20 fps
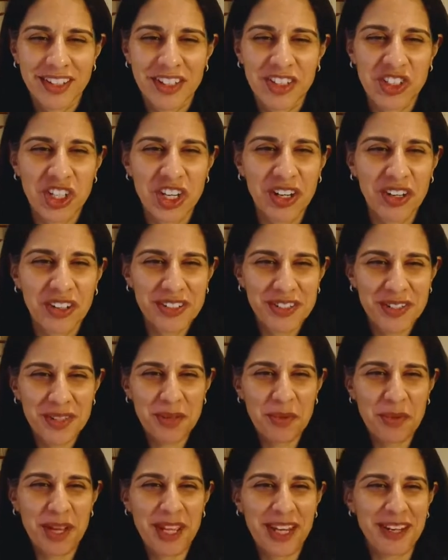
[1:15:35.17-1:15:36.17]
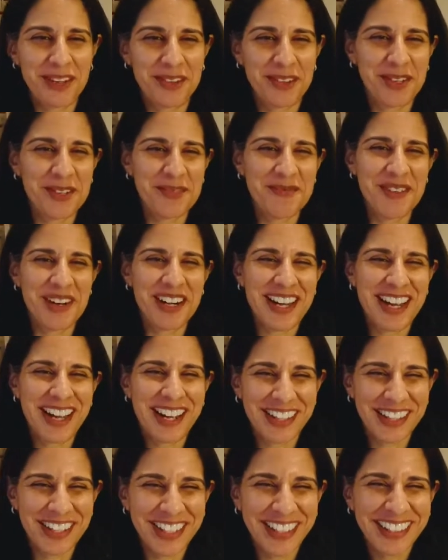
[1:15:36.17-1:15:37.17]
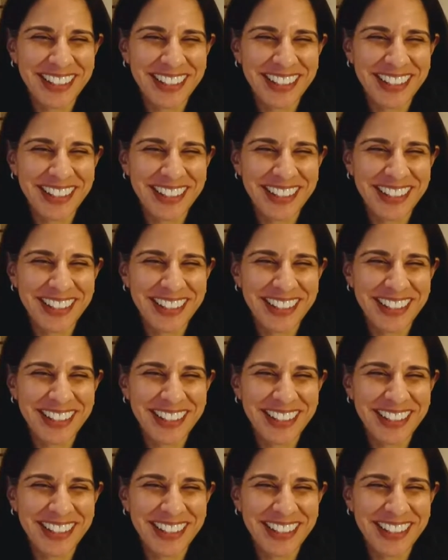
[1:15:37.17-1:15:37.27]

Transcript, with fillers: The chairs in the waiting room are now,